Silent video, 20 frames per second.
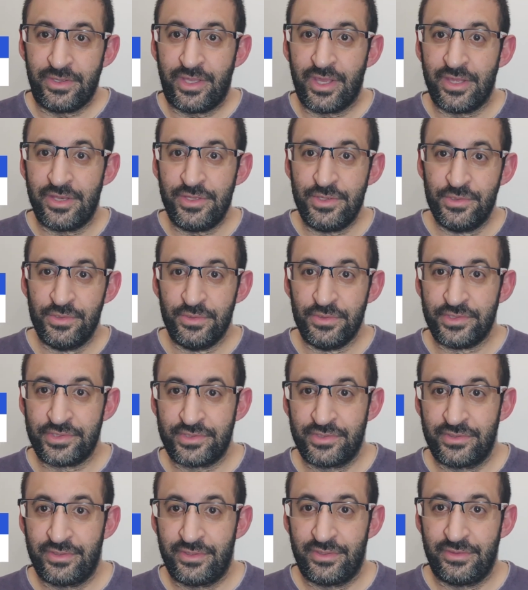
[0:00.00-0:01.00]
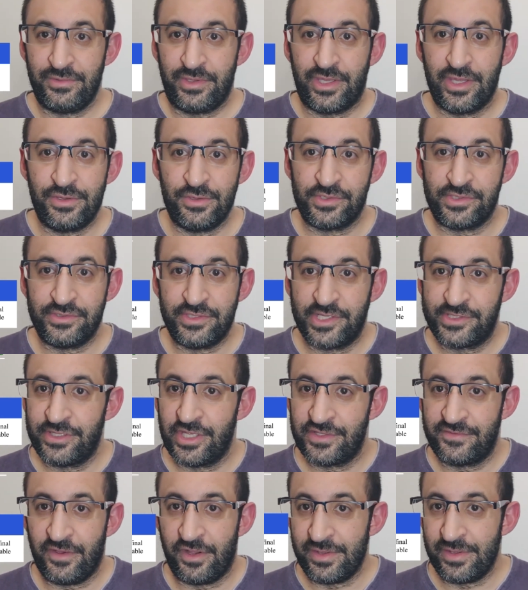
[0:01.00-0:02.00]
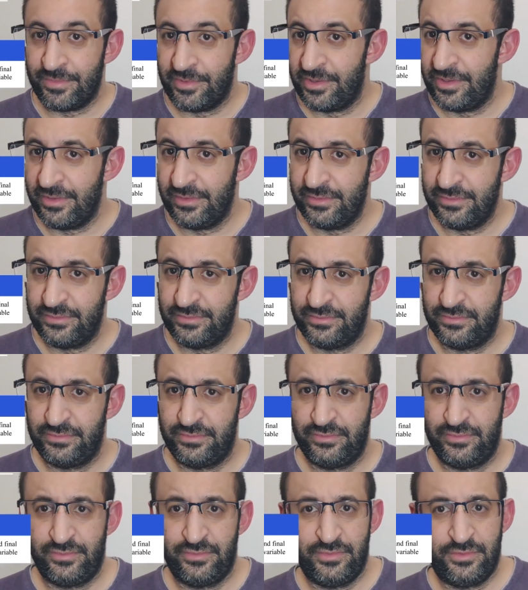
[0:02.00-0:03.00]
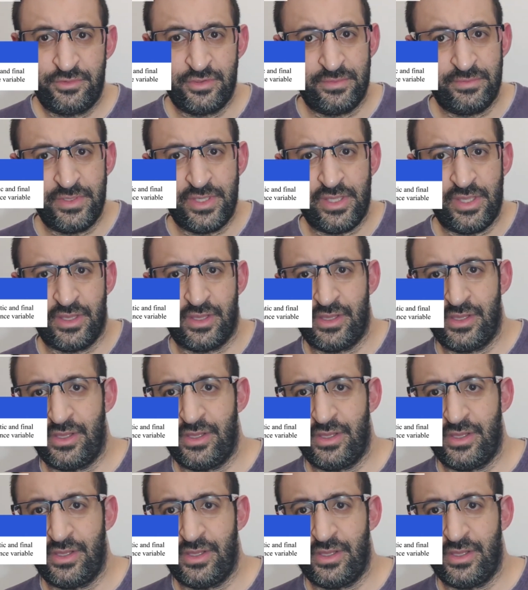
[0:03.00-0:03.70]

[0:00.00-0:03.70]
we can use an instance variable to